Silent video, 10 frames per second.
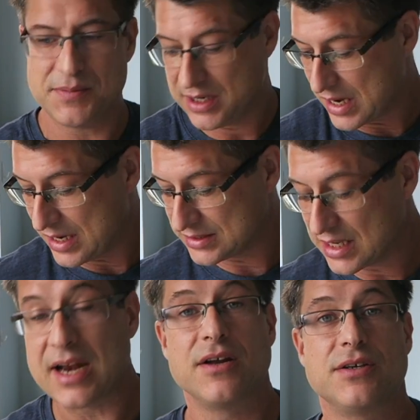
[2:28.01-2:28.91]
I mean, the guy has
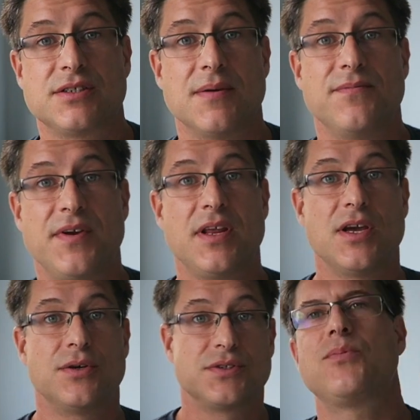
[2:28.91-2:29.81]
nine hundred something
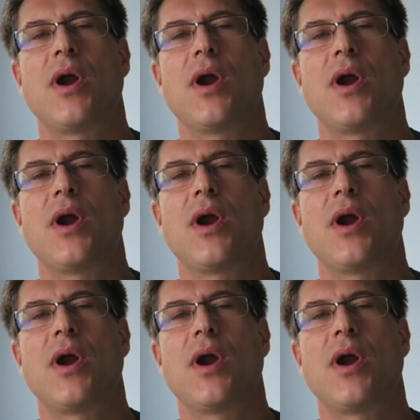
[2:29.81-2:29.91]
videos.